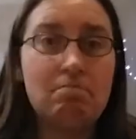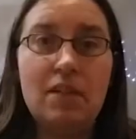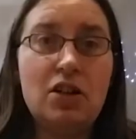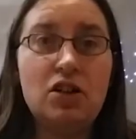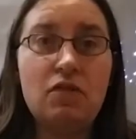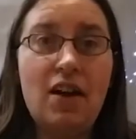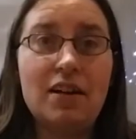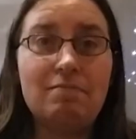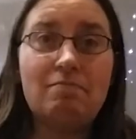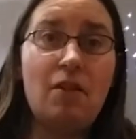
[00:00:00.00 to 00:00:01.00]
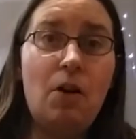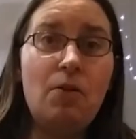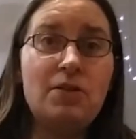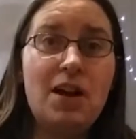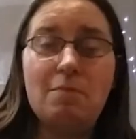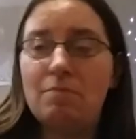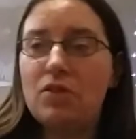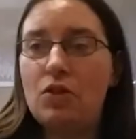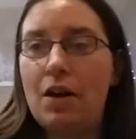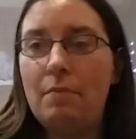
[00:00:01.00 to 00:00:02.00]
they just fight all the time.
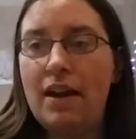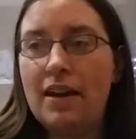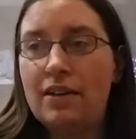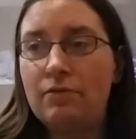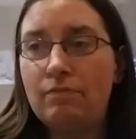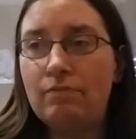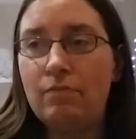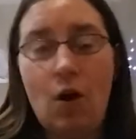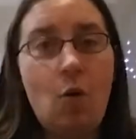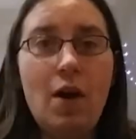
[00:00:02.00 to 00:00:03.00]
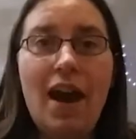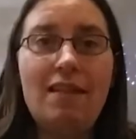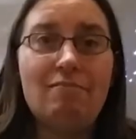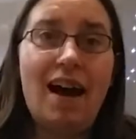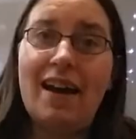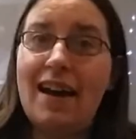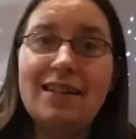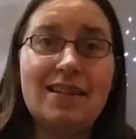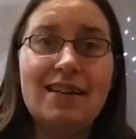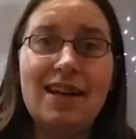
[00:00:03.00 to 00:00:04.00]
So I'm like, okay, I
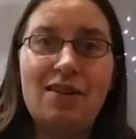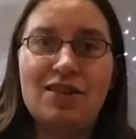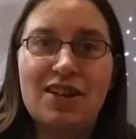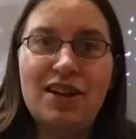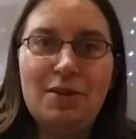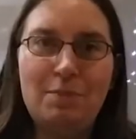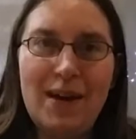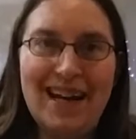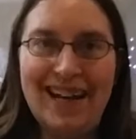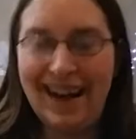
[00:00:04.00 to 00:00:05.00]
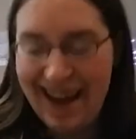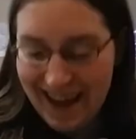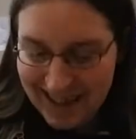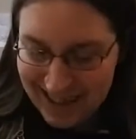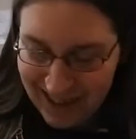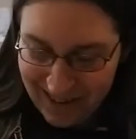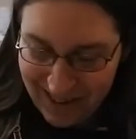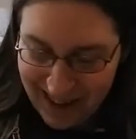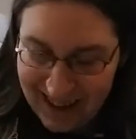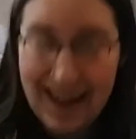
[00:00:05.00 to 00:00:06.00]
guess that's how it's gonna be. So
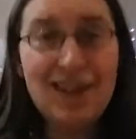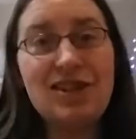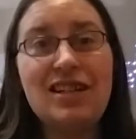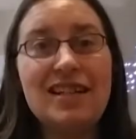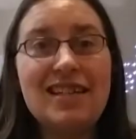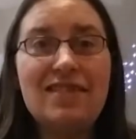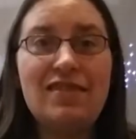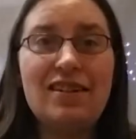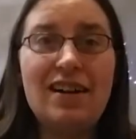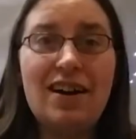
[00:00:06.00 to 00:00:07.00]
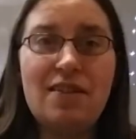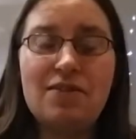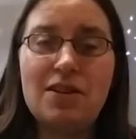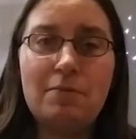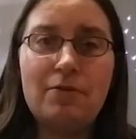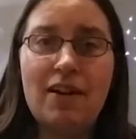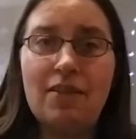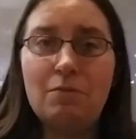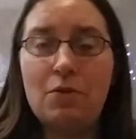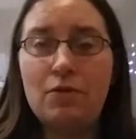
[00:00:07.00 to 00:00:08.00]
yeah, she does have a little hair off the top of her
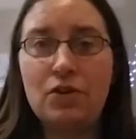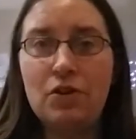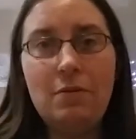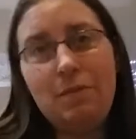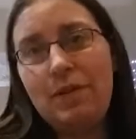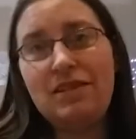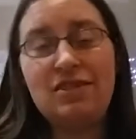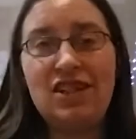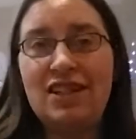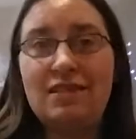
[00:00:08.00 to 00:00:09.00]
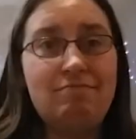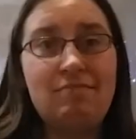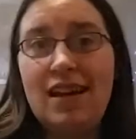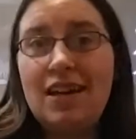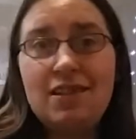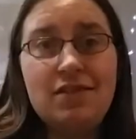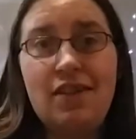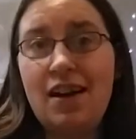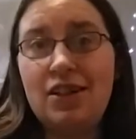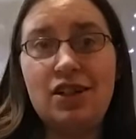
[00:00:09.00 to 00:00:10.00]
head from overgrowing, but she eats
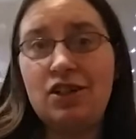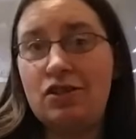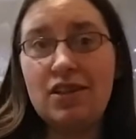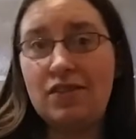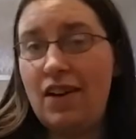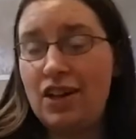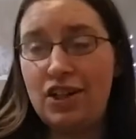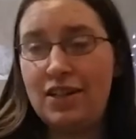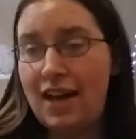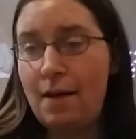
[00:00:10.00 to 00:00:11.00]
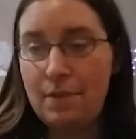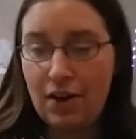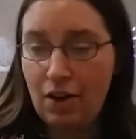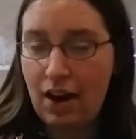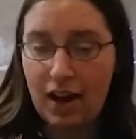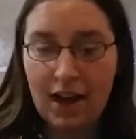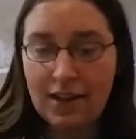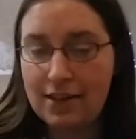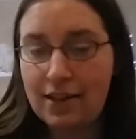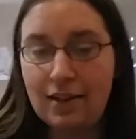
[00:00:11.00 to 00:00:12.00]
fine, she drinks fine, she's
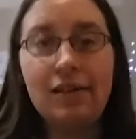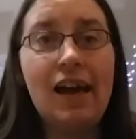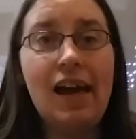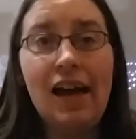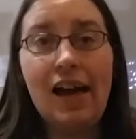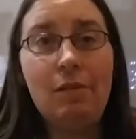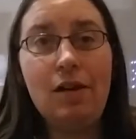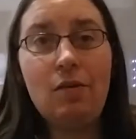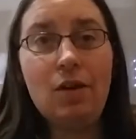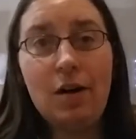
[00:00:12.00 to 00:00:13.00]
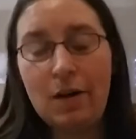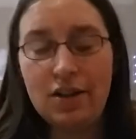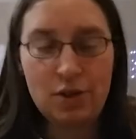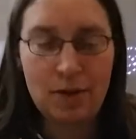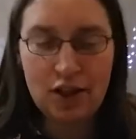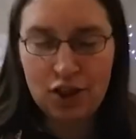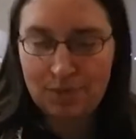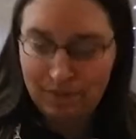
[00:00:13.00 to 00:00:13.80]
happy-go-lucky, so I'm not worried about it too much.